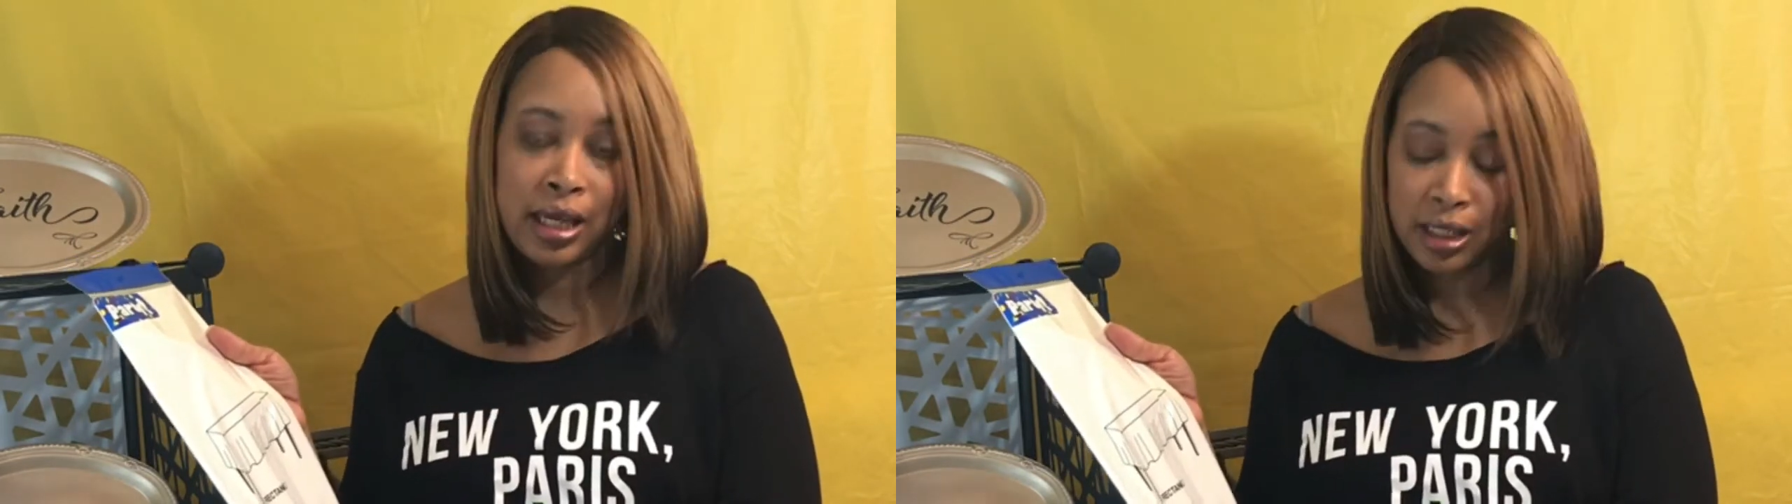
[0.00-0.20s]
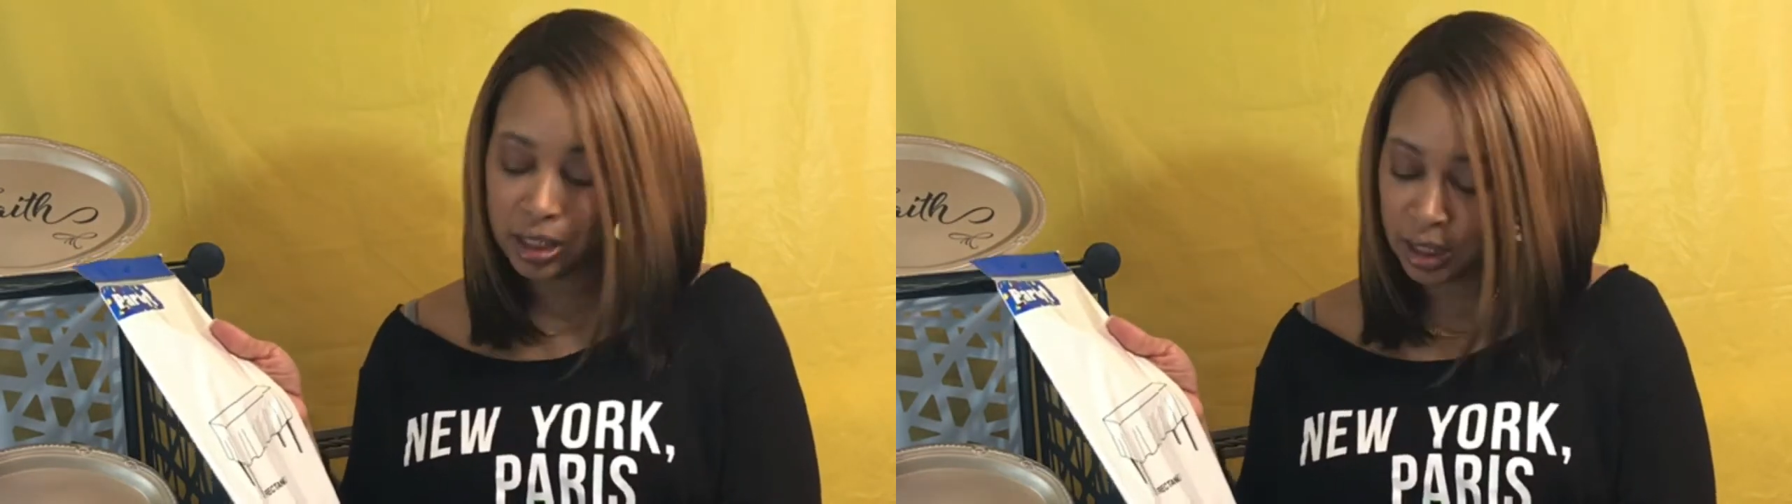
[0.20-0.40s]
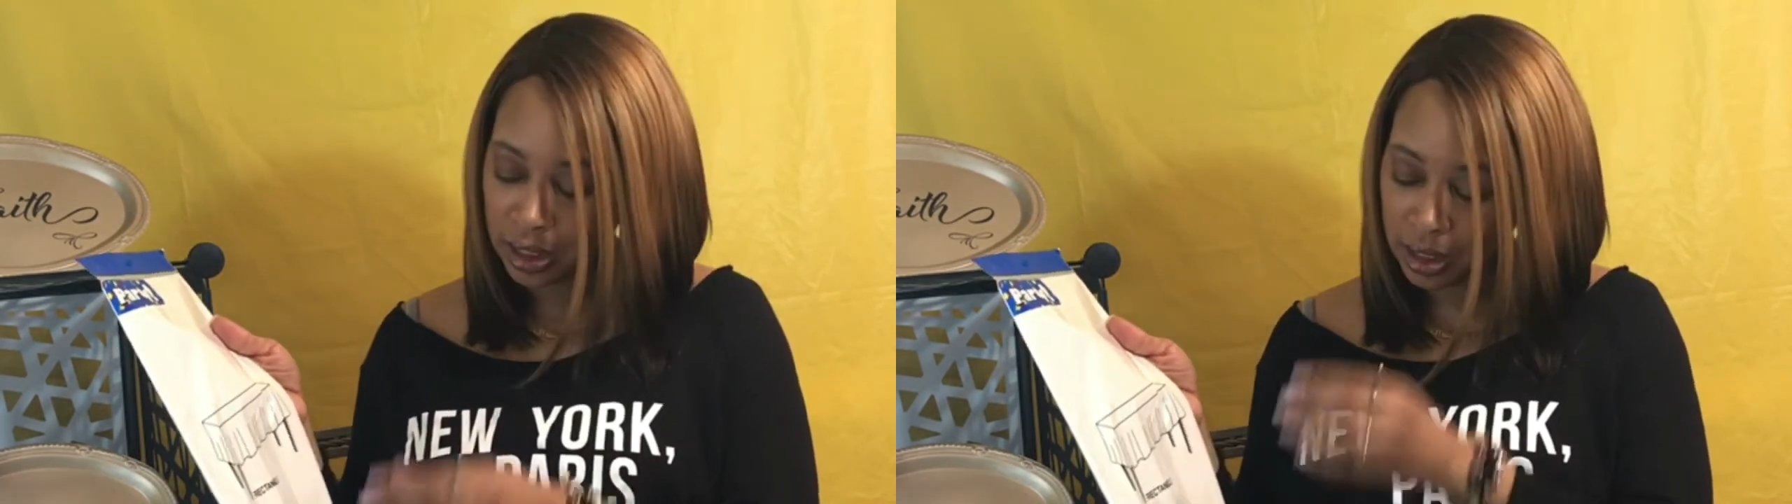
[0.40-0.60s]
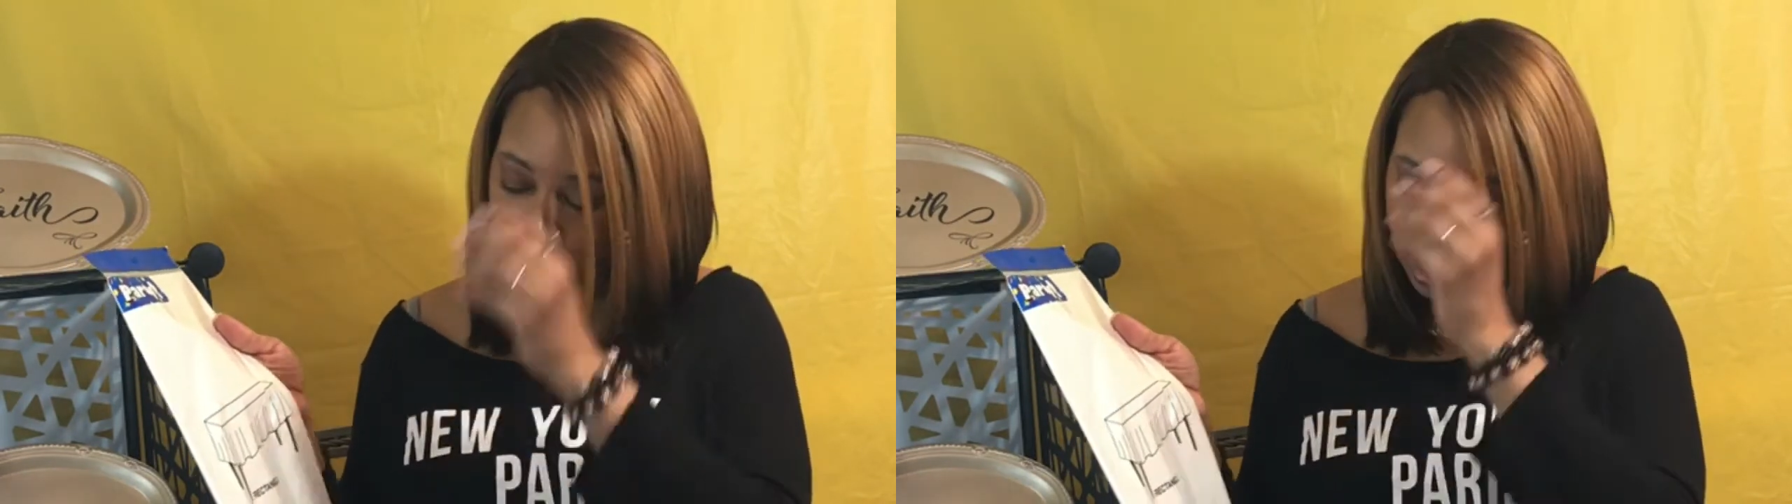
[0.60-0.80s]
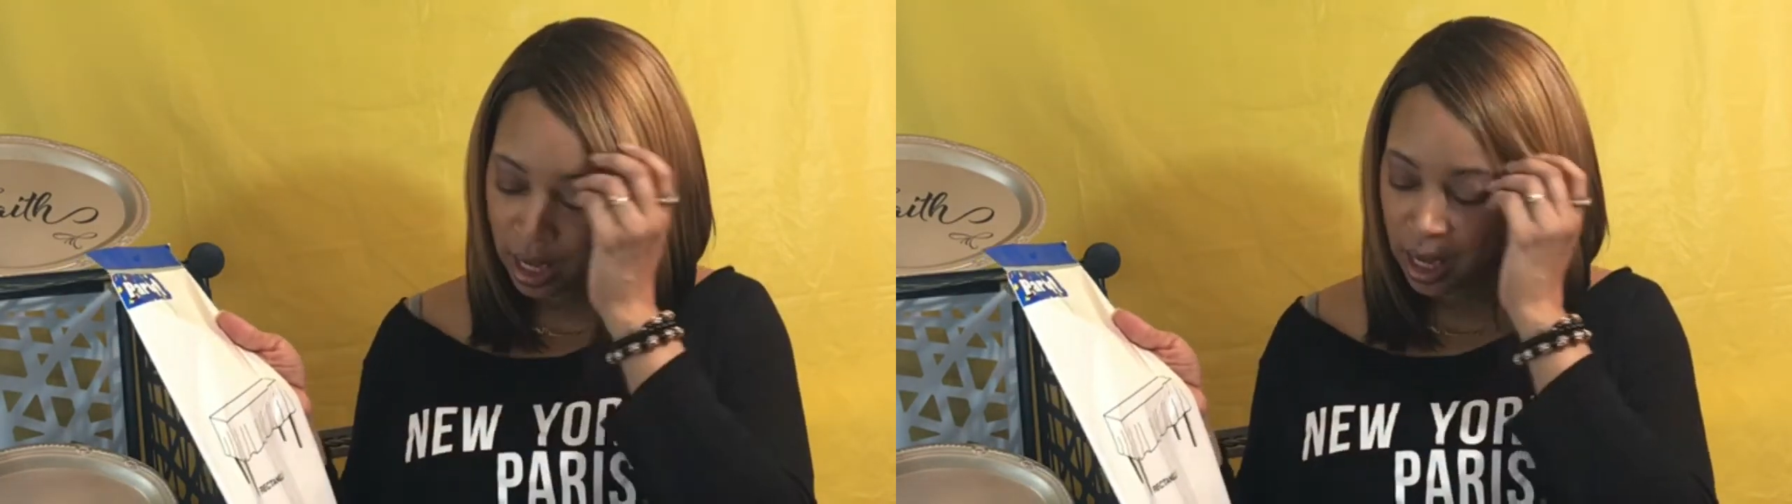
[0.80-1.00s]
inches.
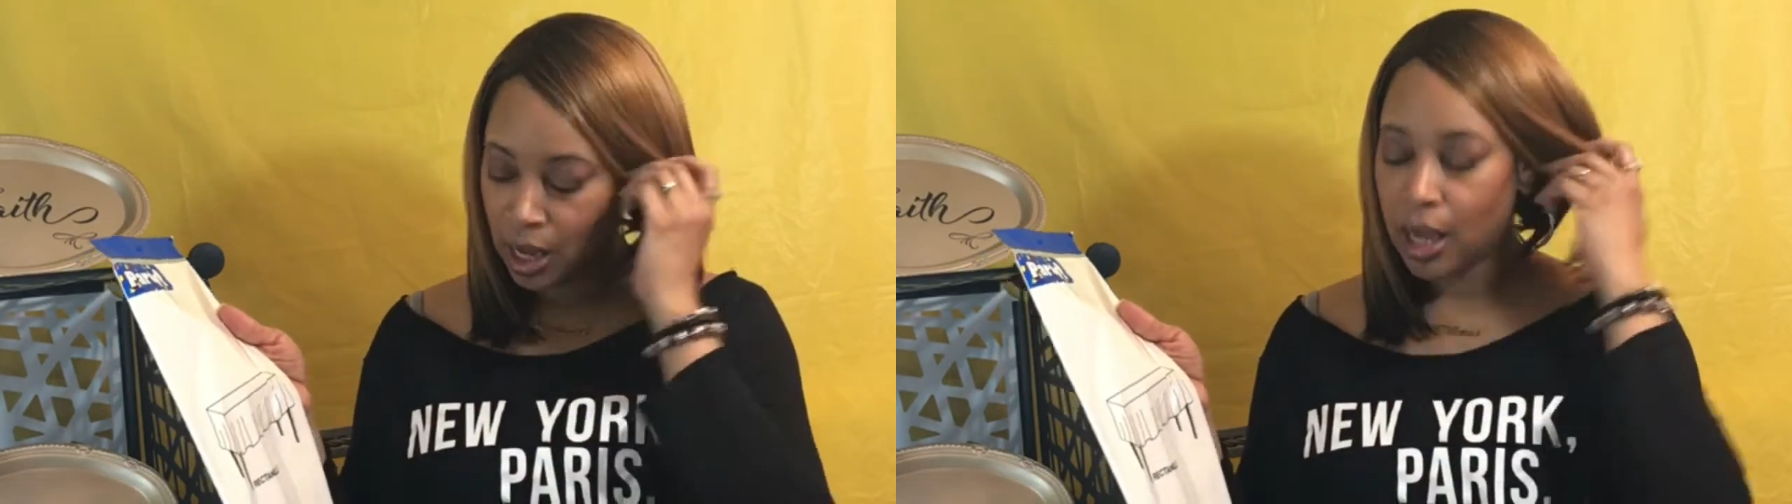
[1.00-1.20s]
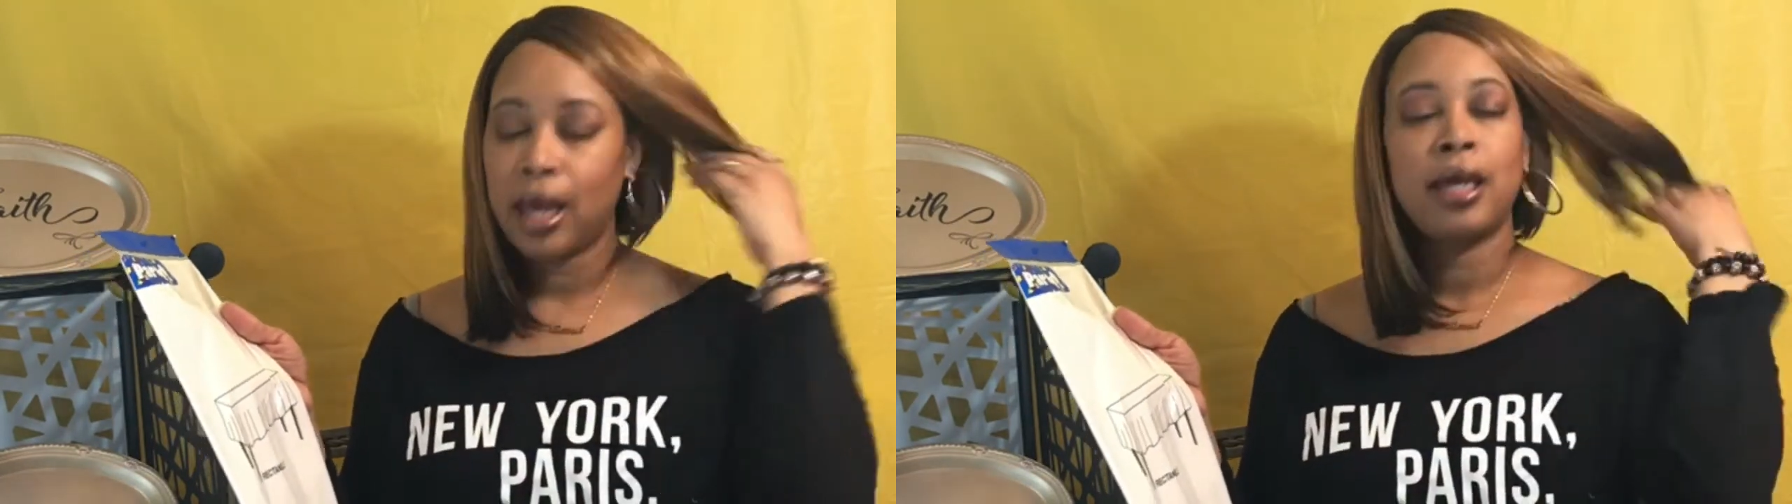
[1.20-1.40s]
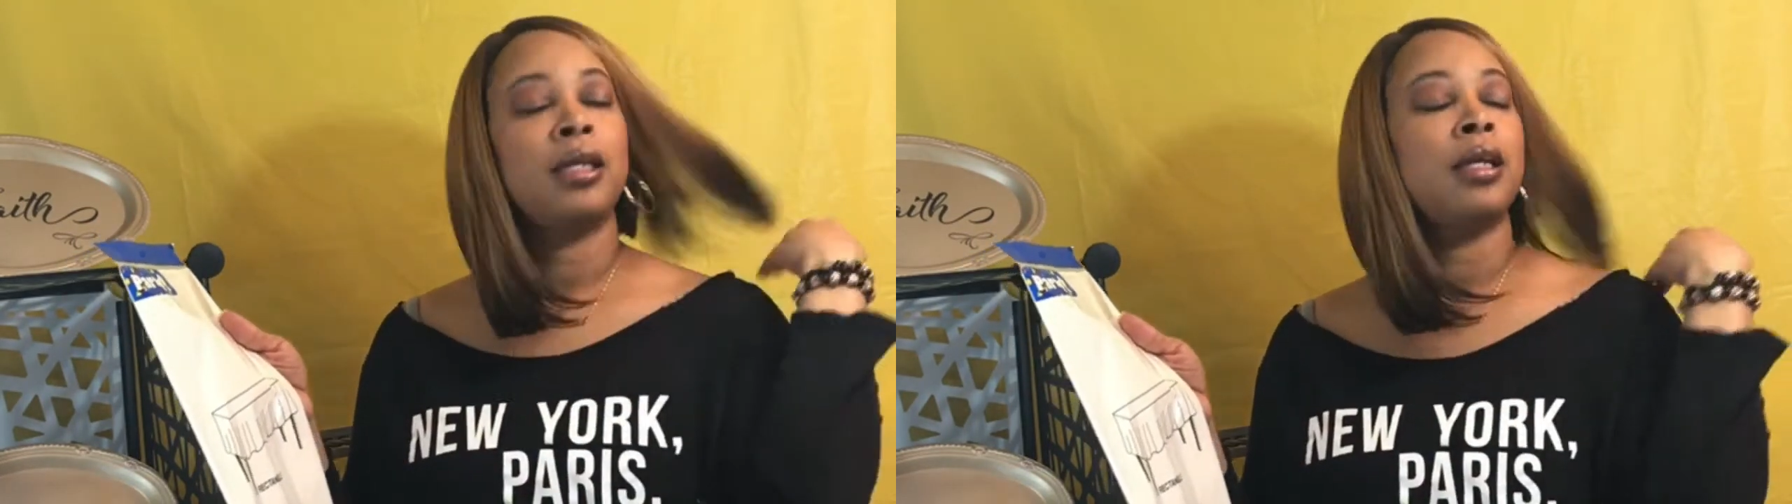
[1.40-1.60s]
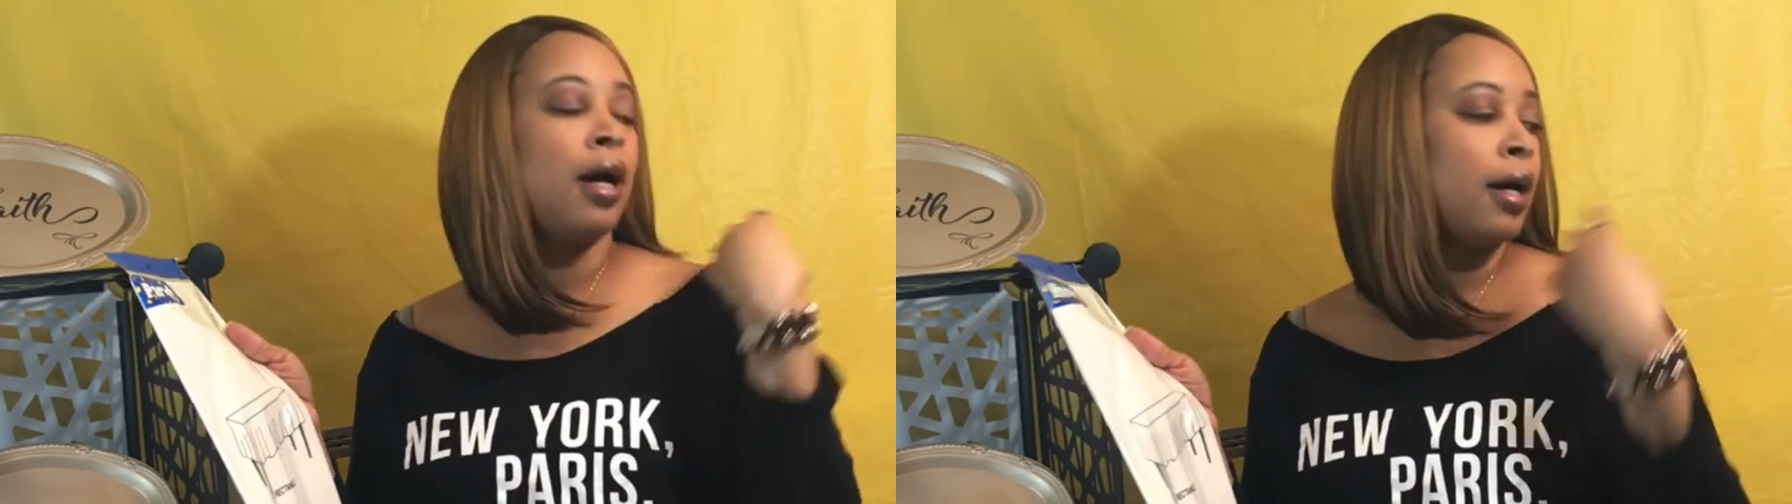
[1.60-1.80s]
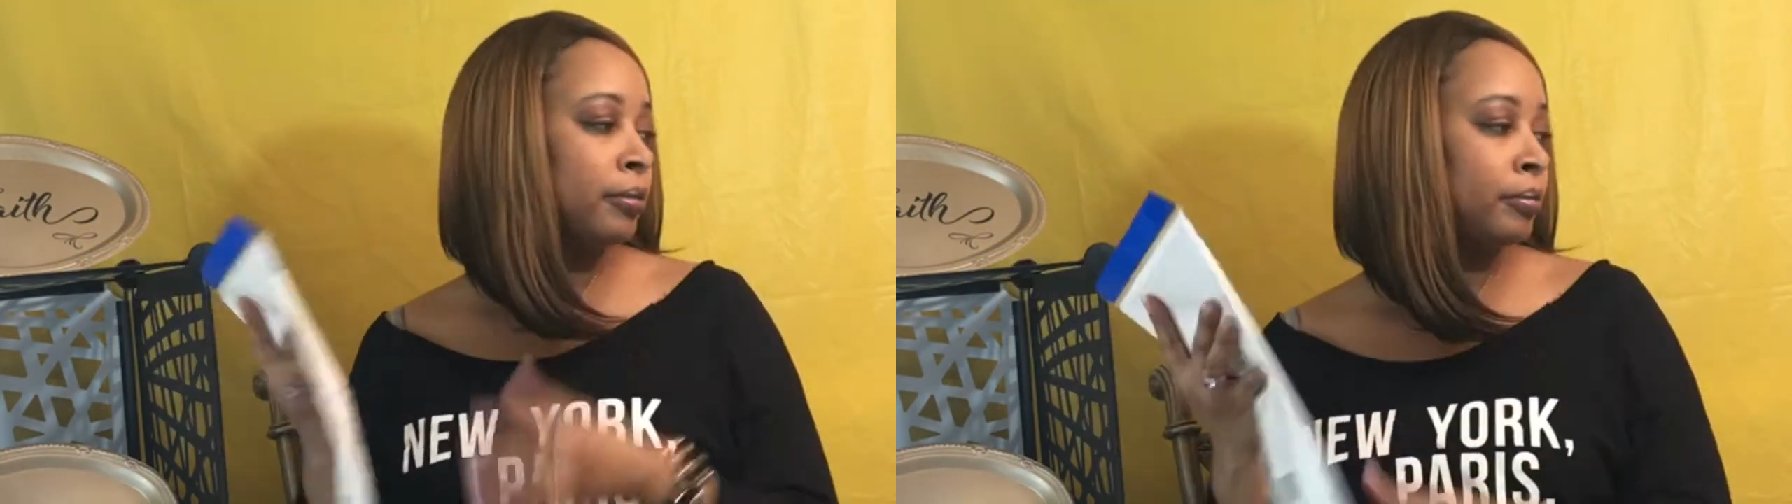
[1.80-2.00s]
And
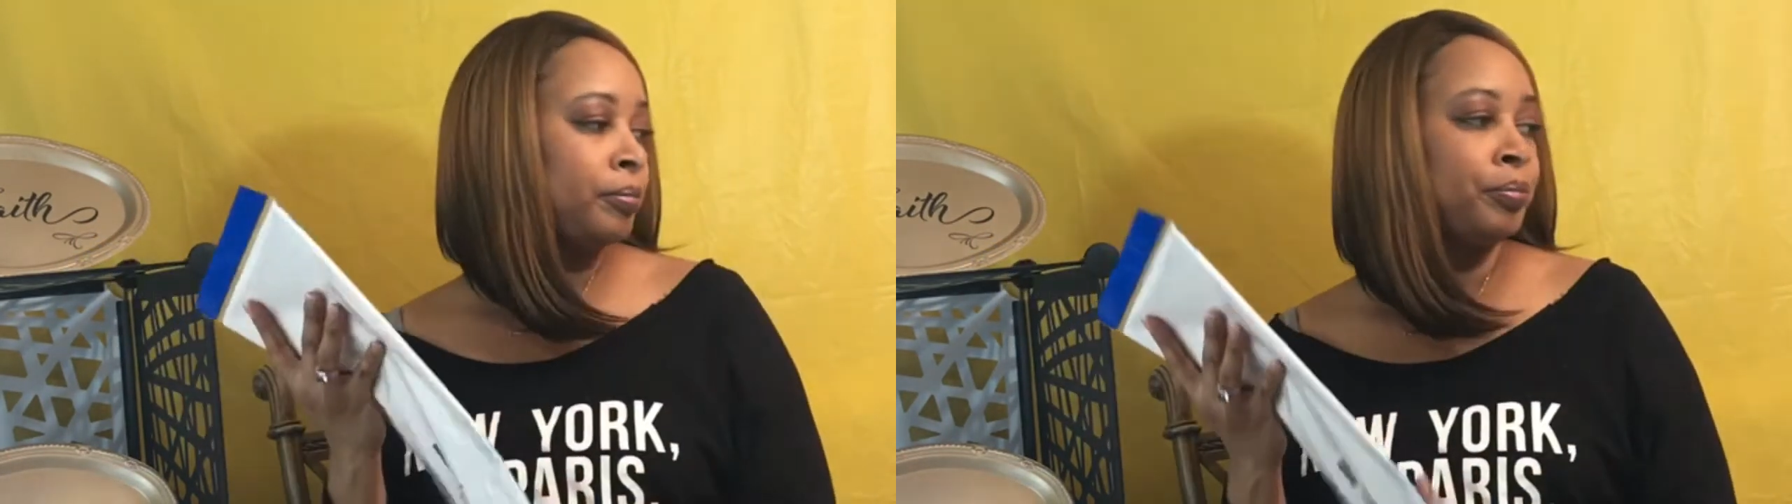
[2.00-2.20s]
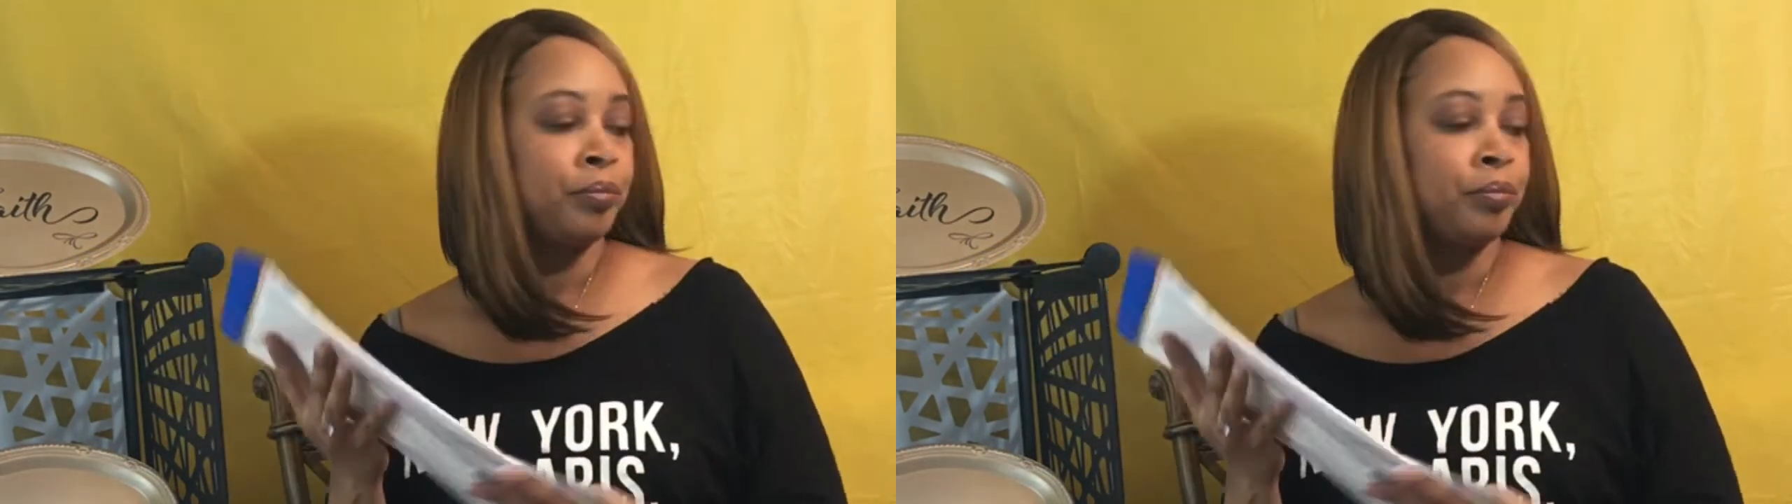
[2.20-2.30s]
um,